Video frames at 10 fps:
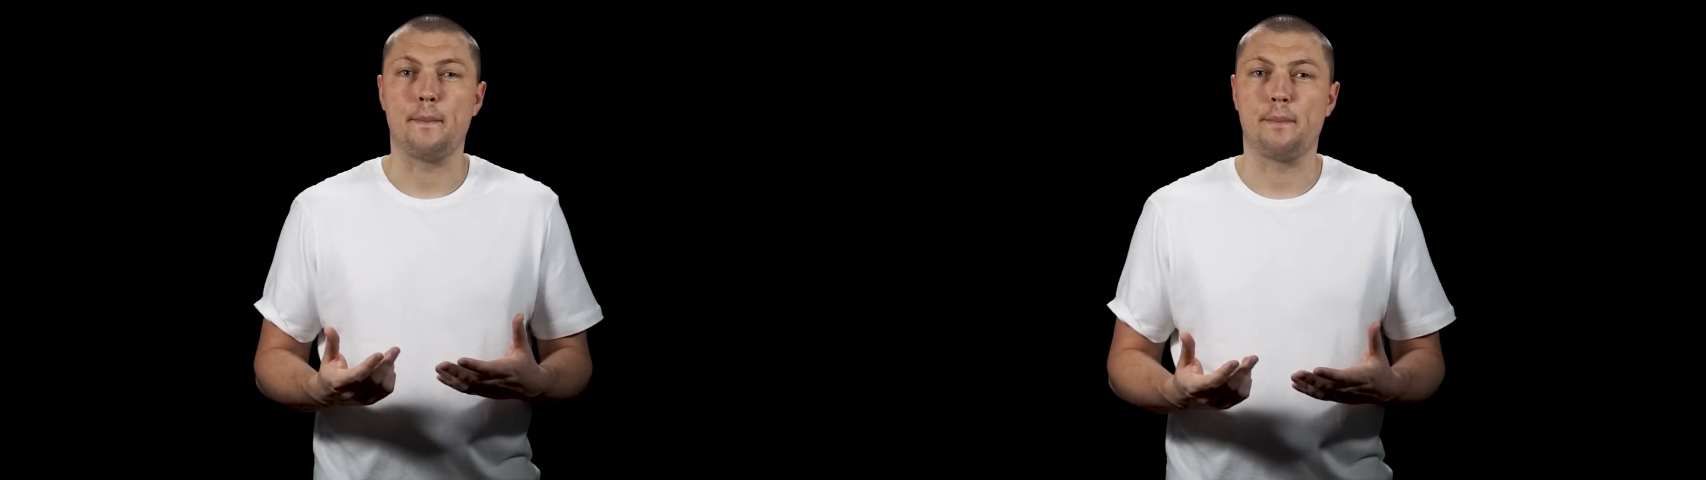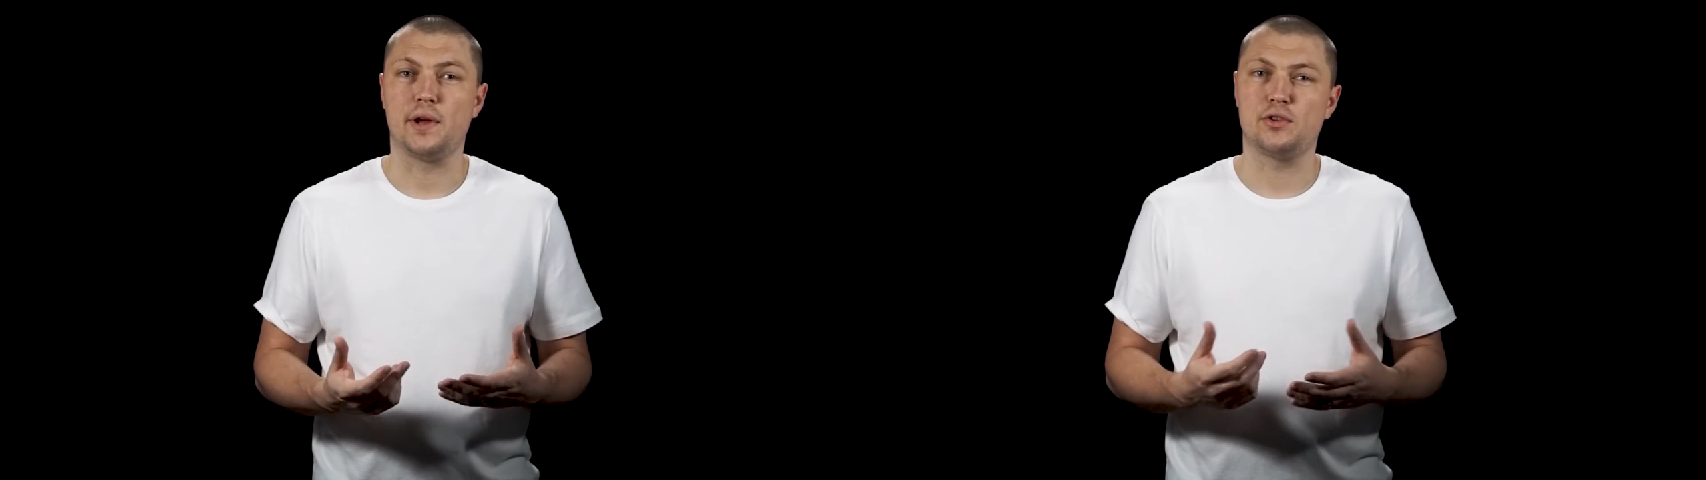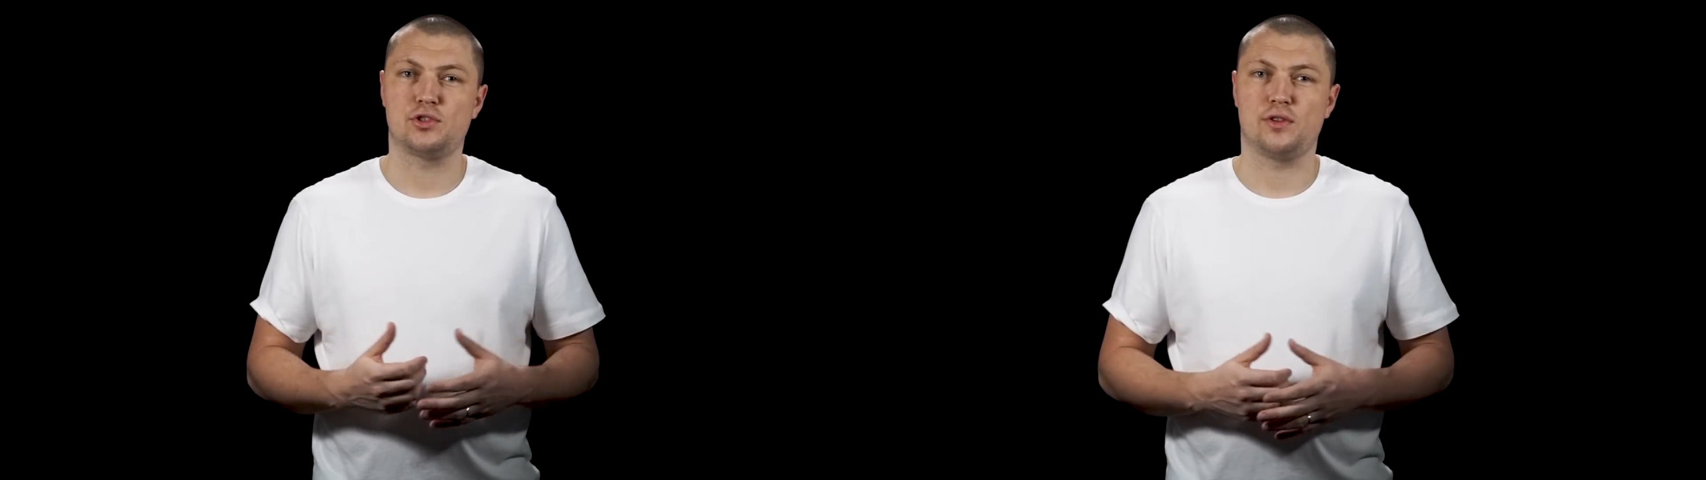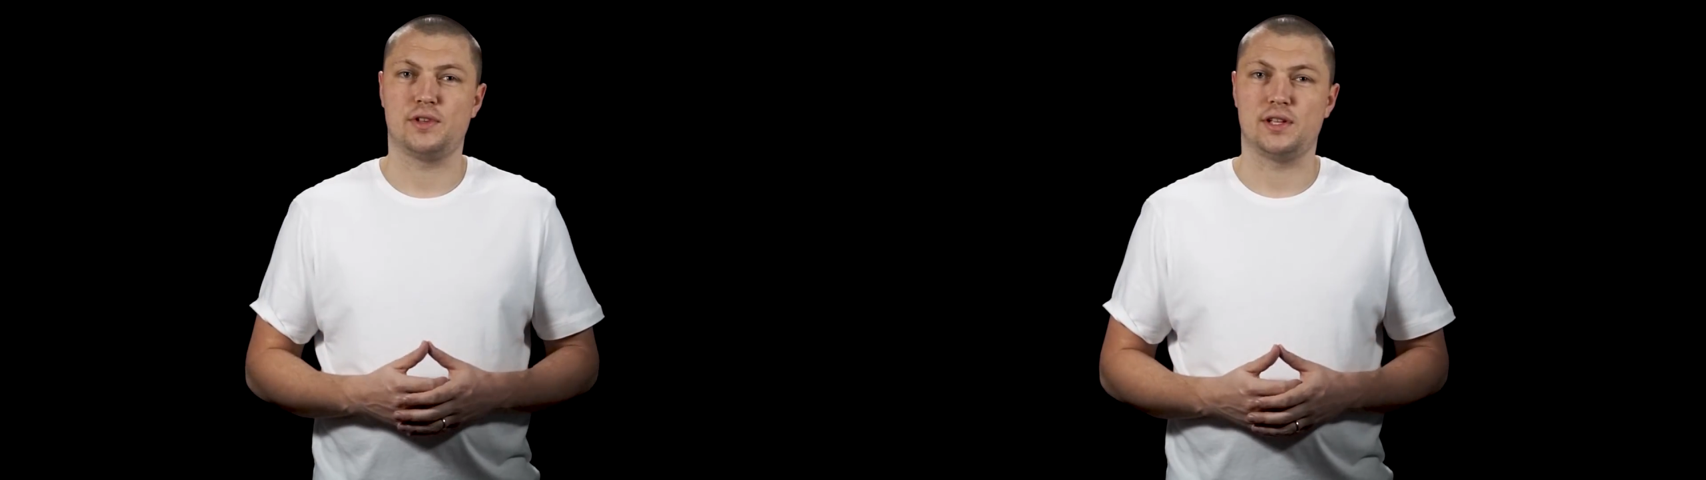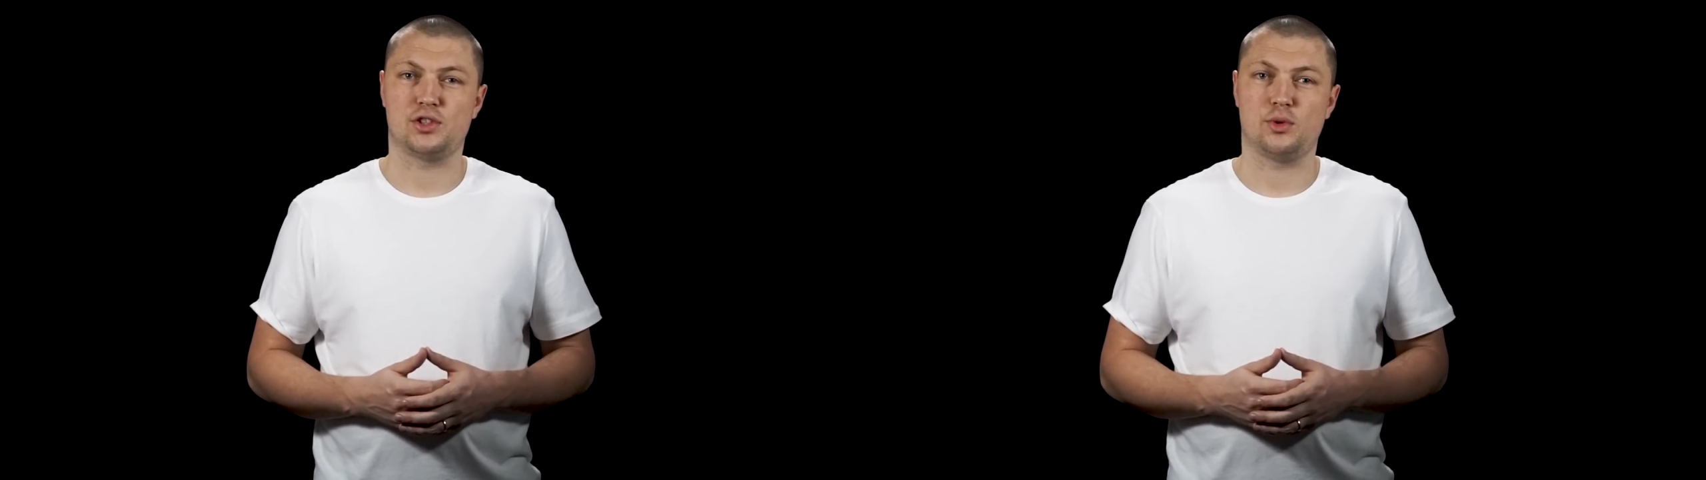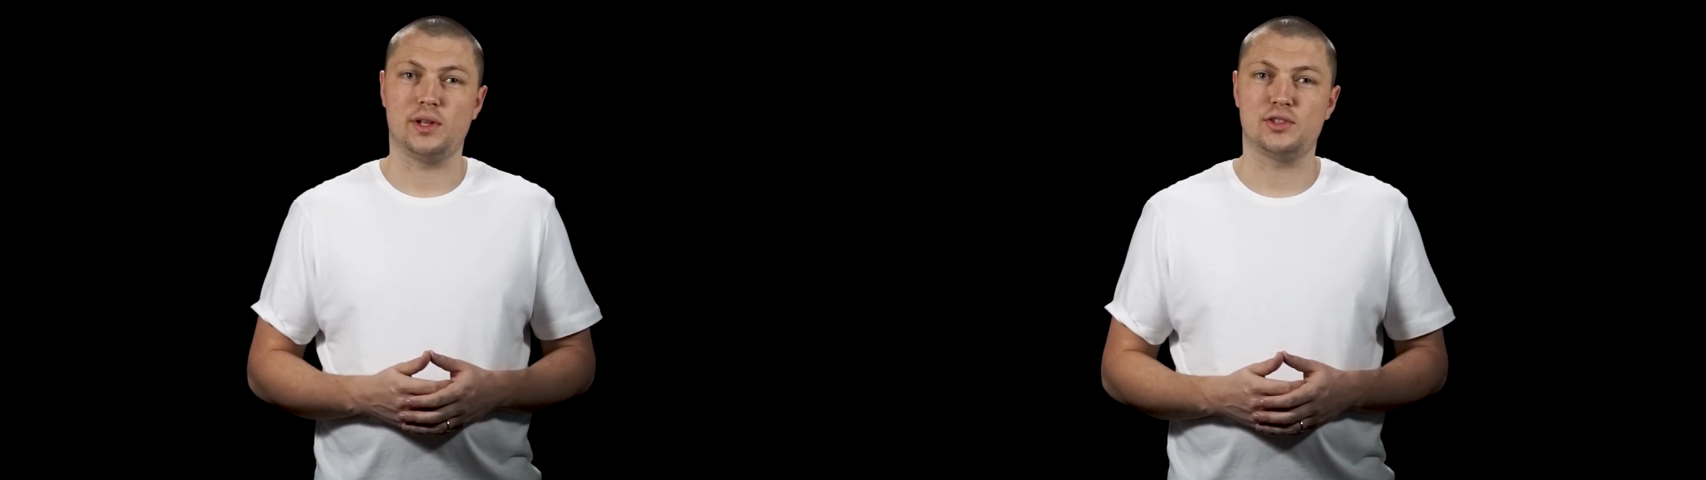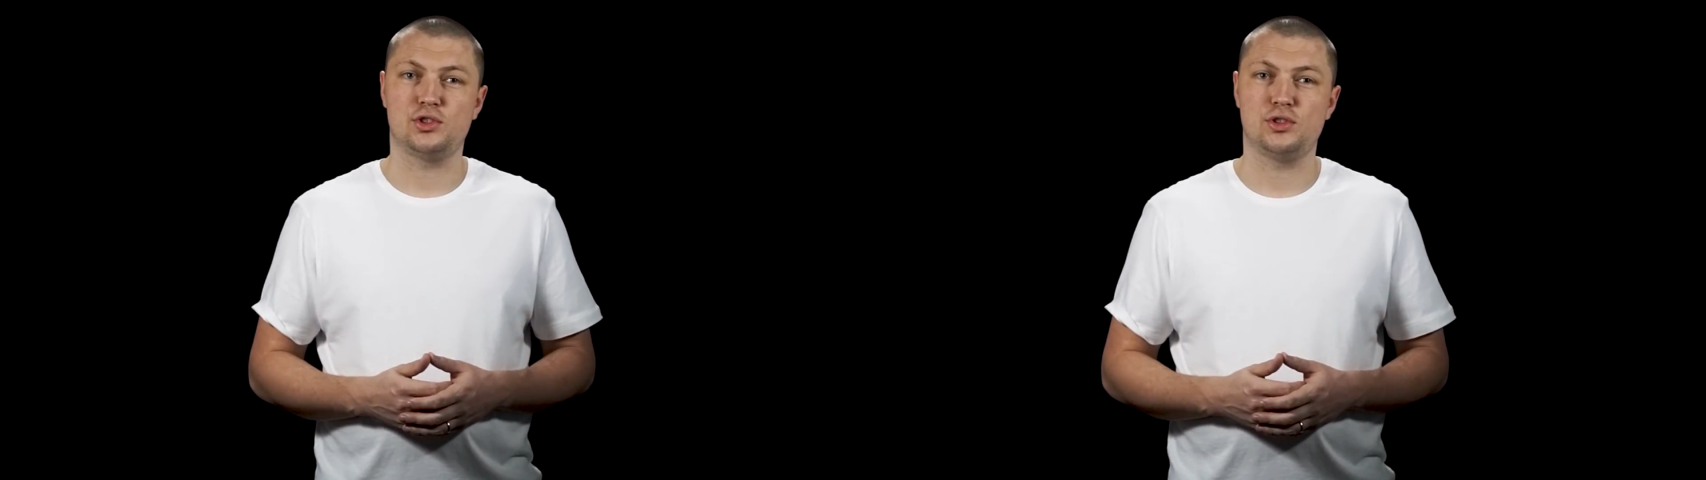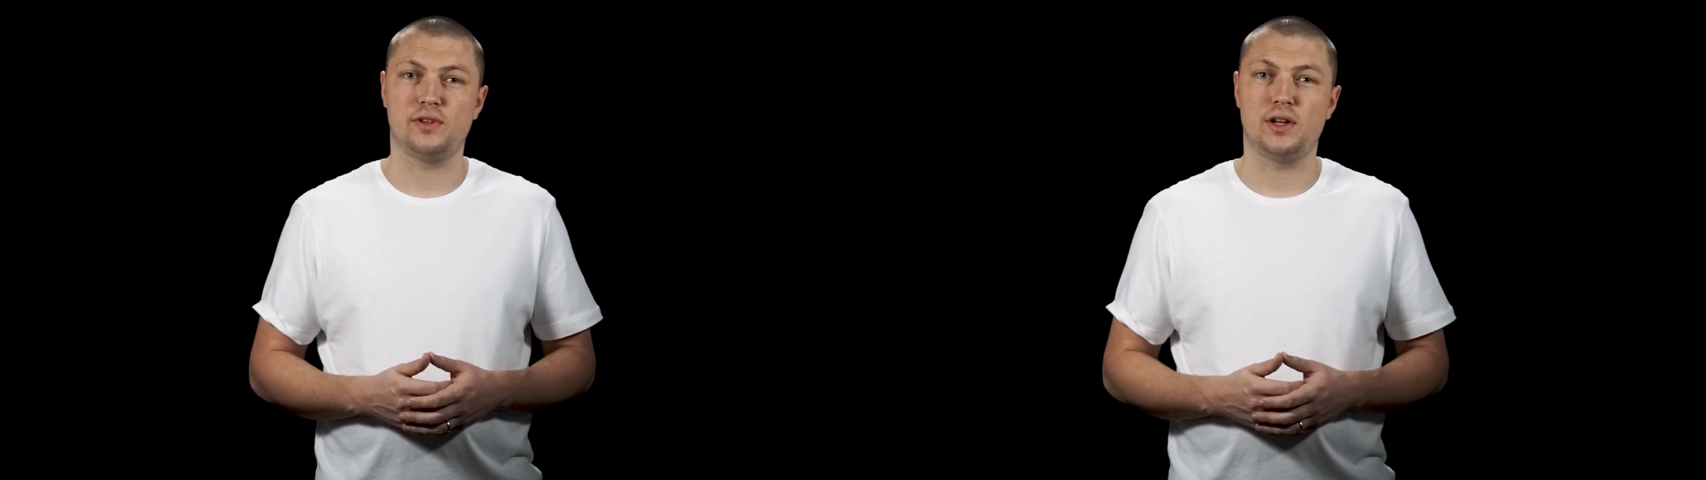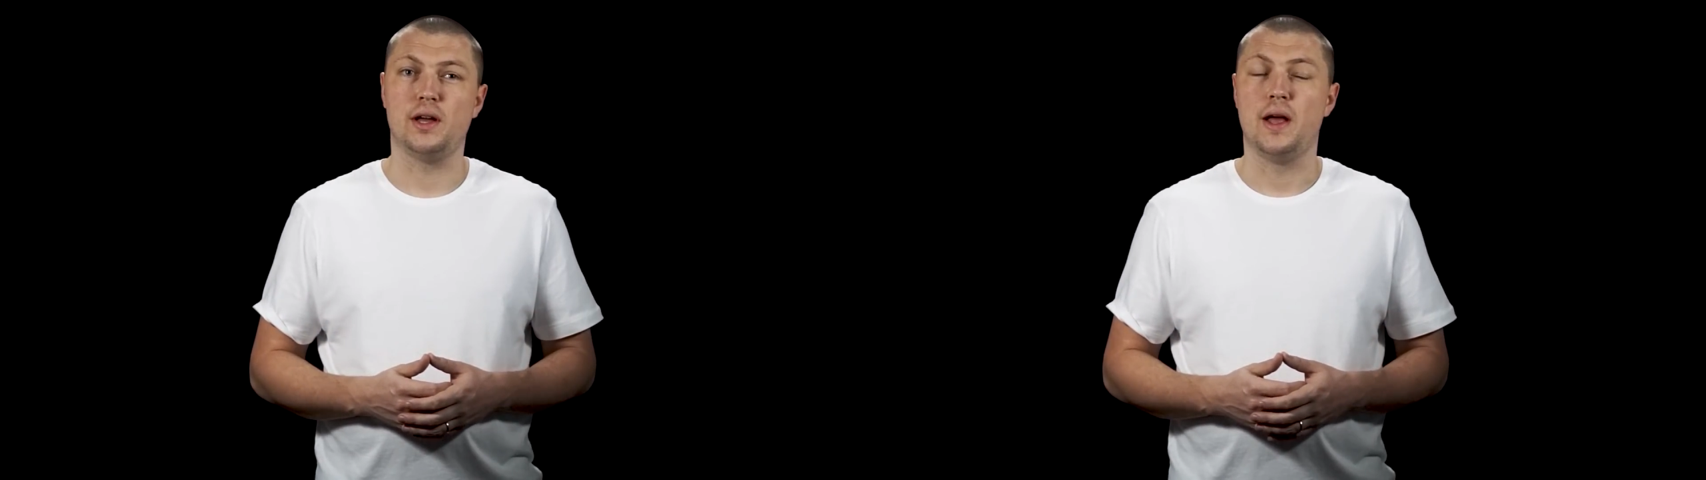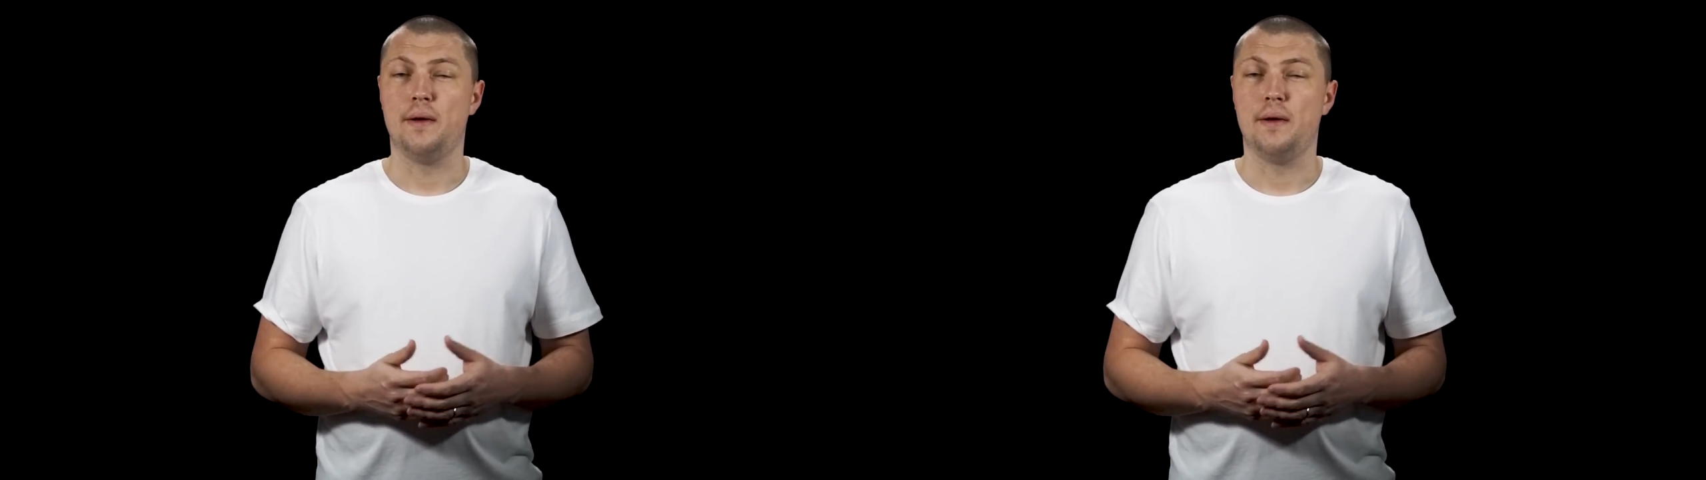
Microsoft SQL Server,